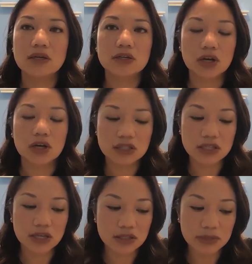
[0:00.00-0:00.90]

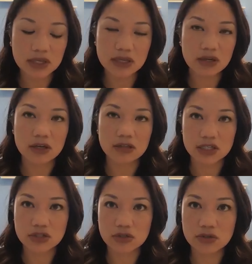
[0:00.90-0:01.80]
contact me,
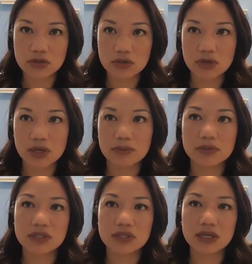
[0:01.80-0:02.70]
contact your union rep
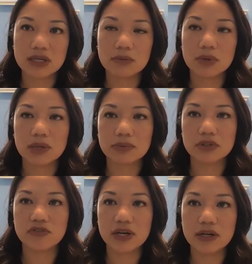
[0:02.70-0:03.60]
to get it properly
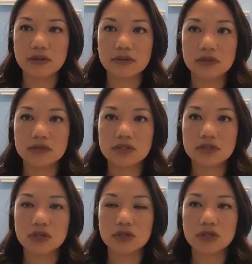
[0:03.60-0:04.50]
filed.
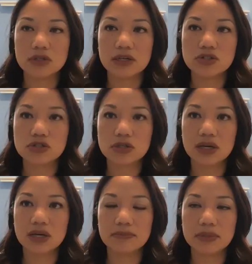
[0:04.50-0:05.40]
So the manager should
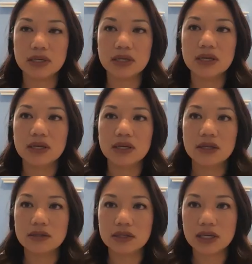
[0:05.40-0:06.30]
not be
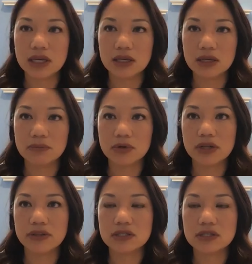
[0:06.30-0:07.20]
the gatekeeper
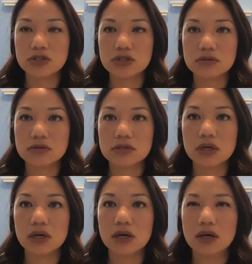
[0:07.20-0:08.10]
on these issues.
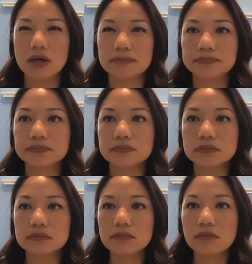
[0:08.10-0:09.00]

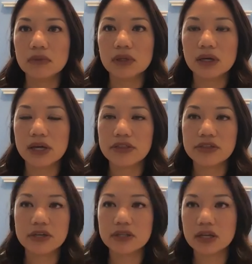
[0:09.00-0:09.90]
I
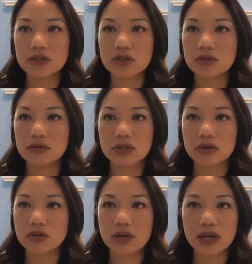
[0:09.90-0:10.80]
think that
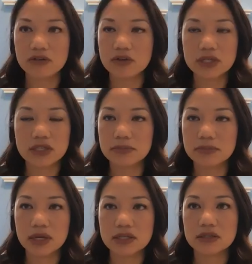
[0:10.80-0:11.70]
you tested
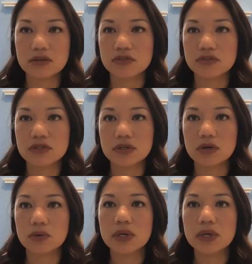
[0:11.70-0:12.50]
positive, and so